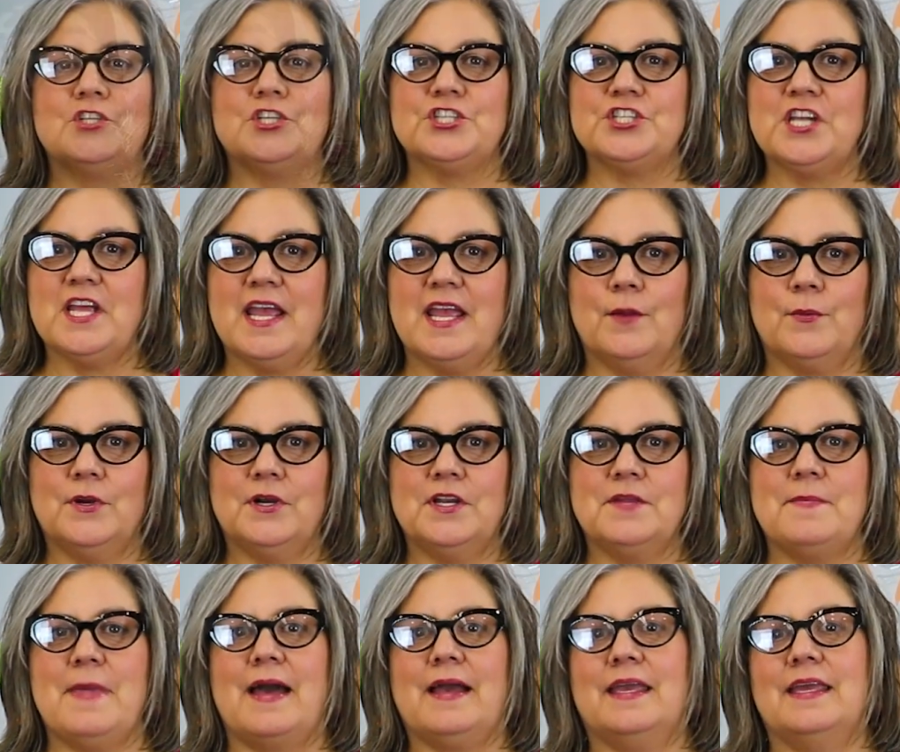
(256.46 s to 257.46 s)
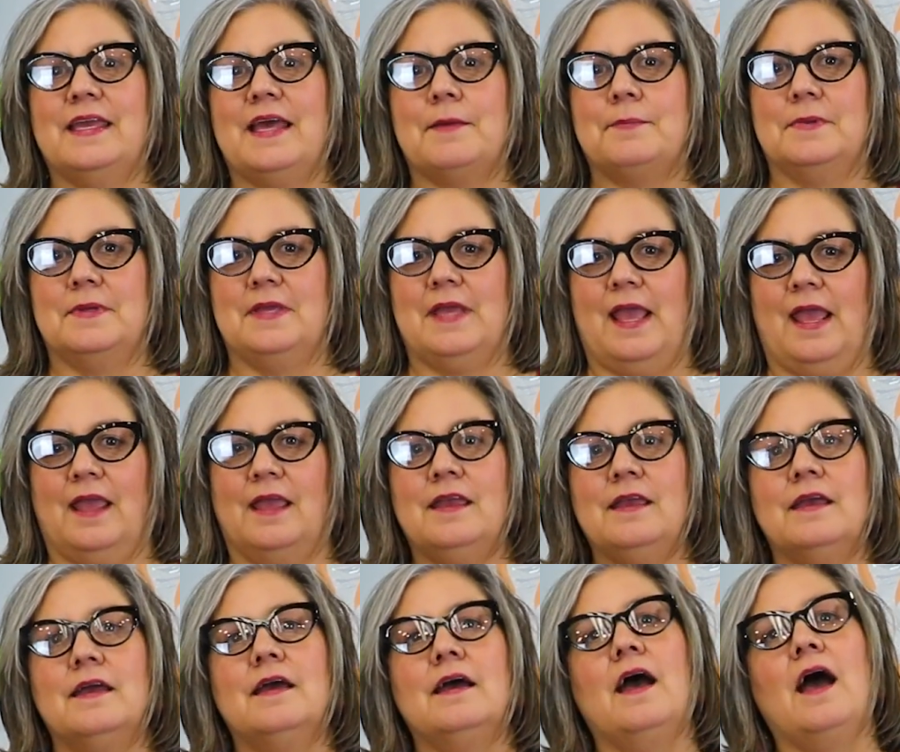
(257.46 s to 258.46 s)
Trisha Hayward
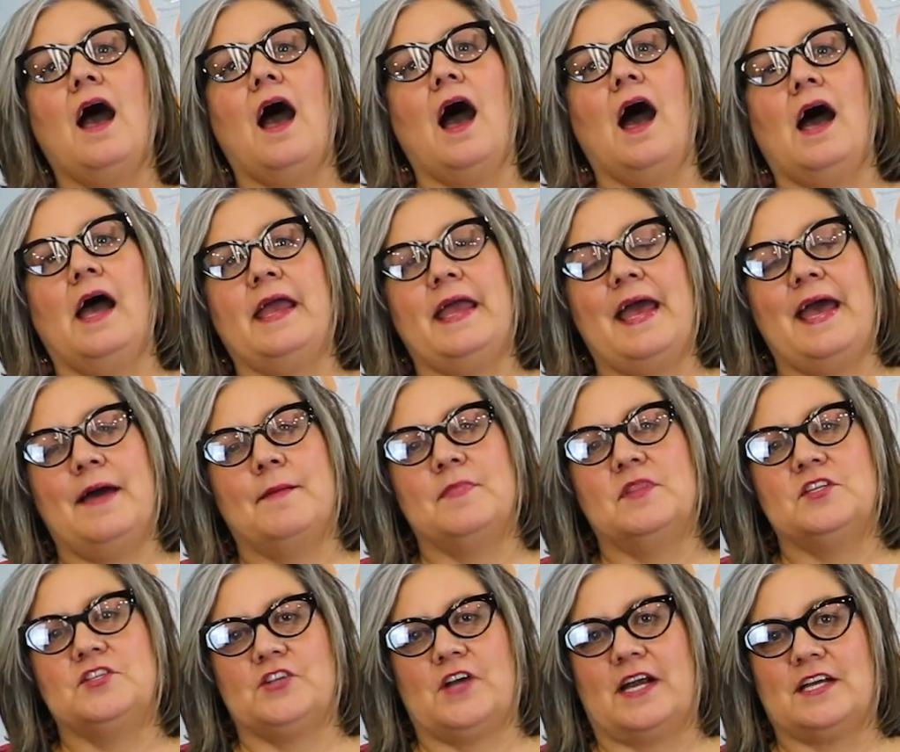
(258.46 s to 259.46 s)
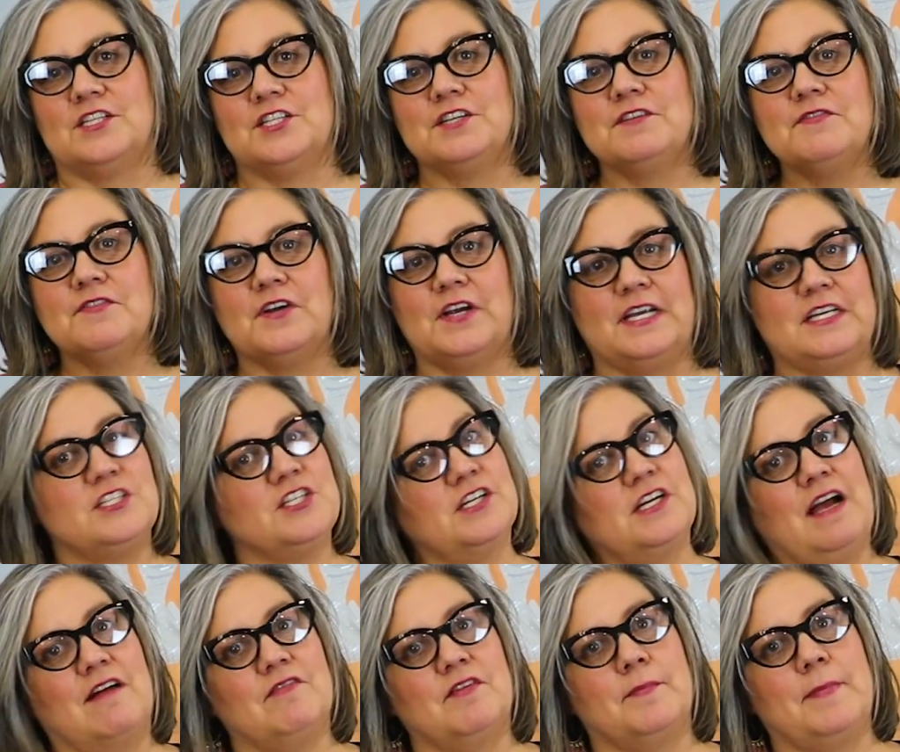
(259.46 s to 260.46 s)
Imakiapie. I am the Director for
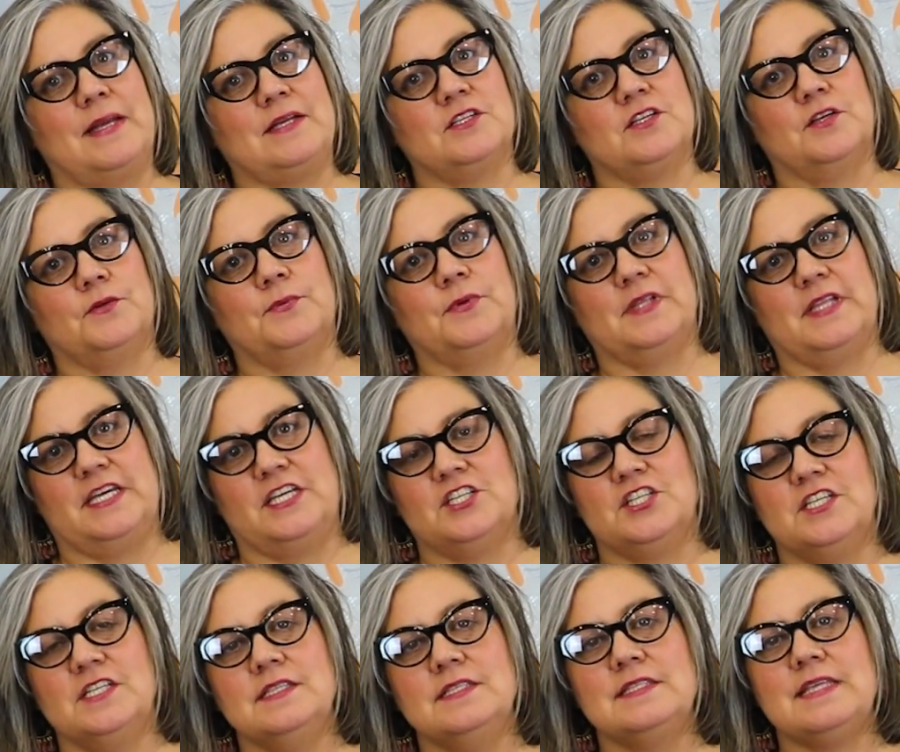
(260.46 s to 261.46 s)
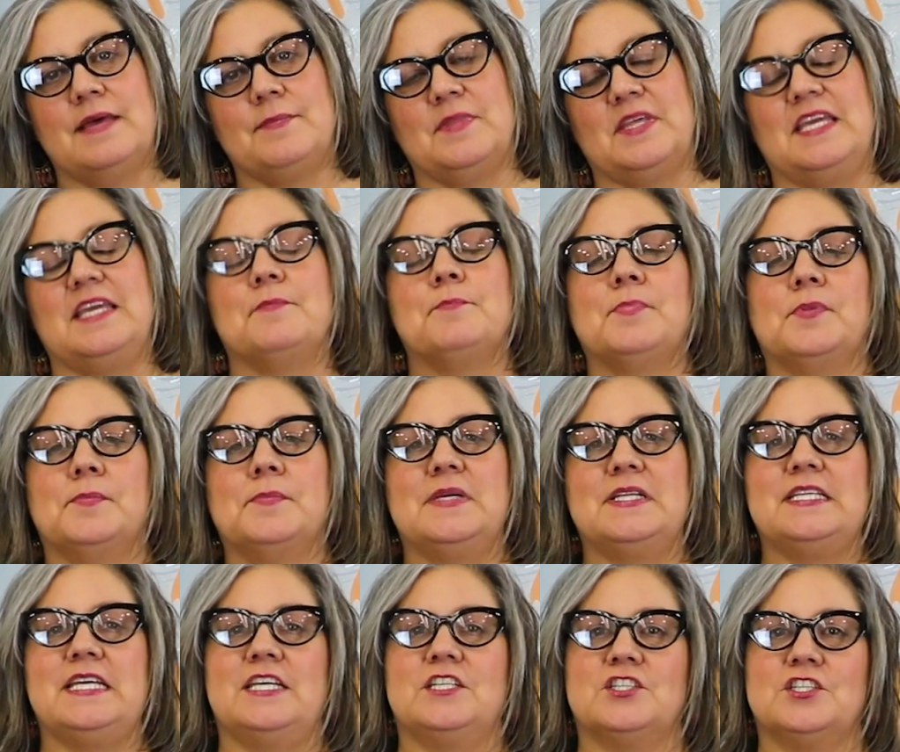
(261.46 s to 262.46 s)
Intergovernmental Relations and the
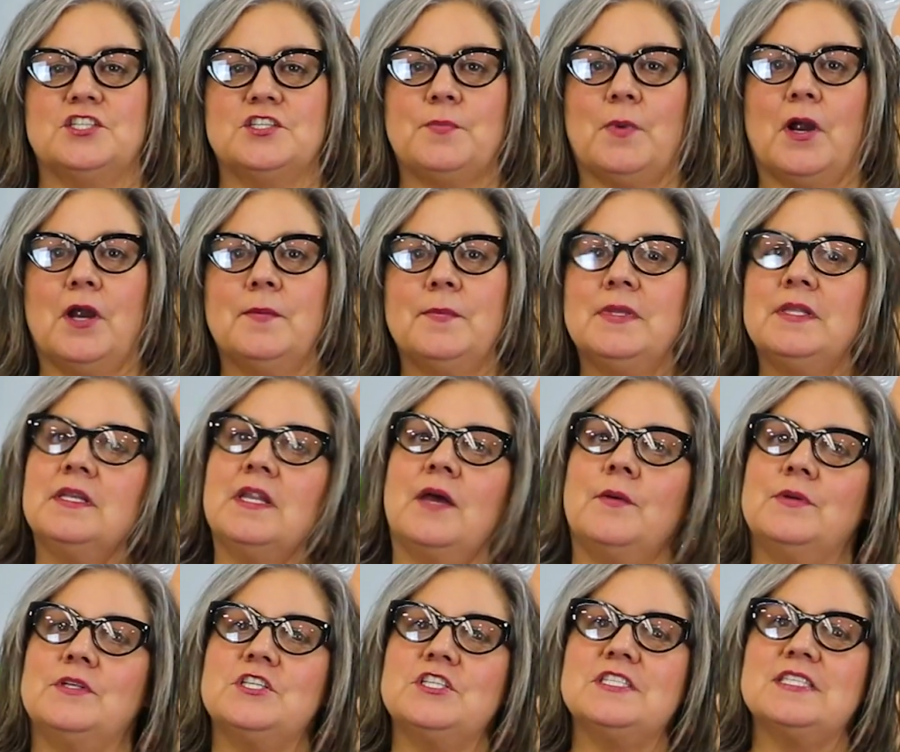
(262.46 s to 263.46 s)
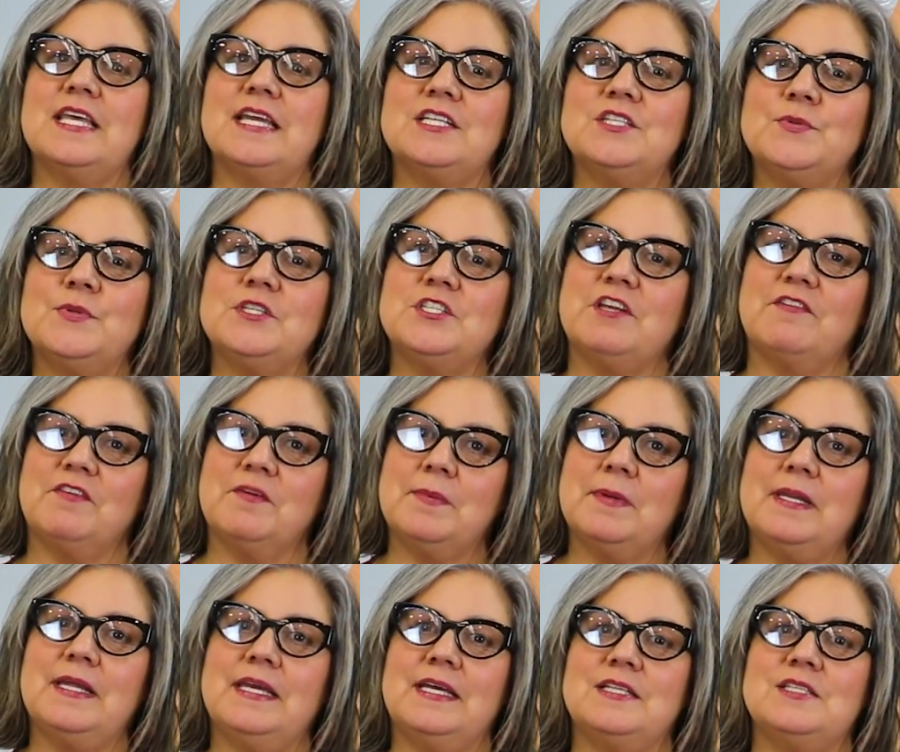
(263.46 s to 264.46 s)
Implementation Department, and I would just like to wish
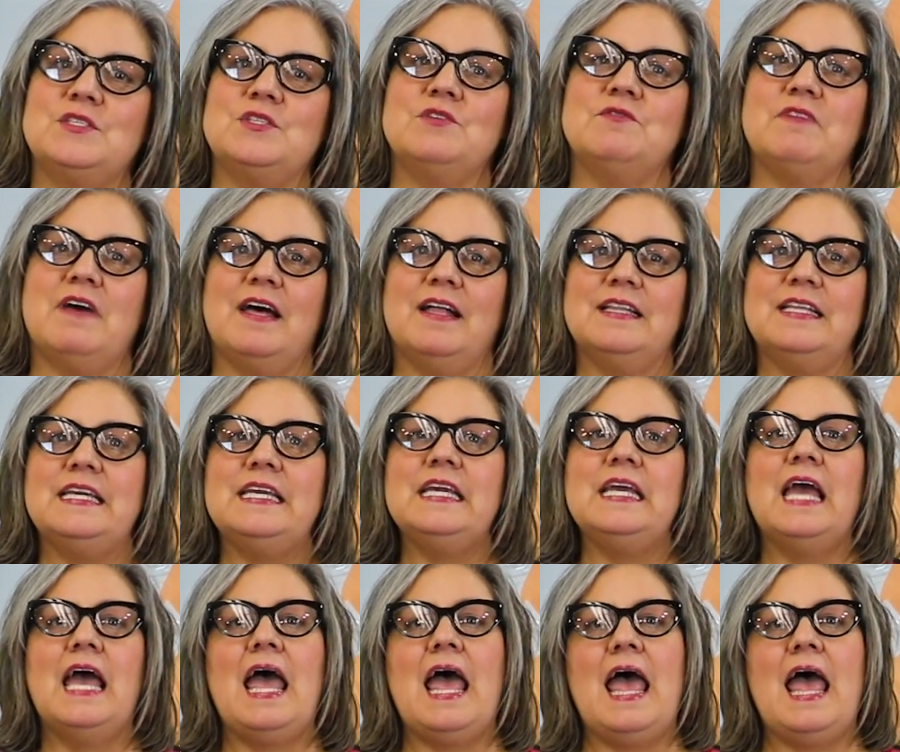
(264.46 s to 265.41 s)
everybody at Sioux Valley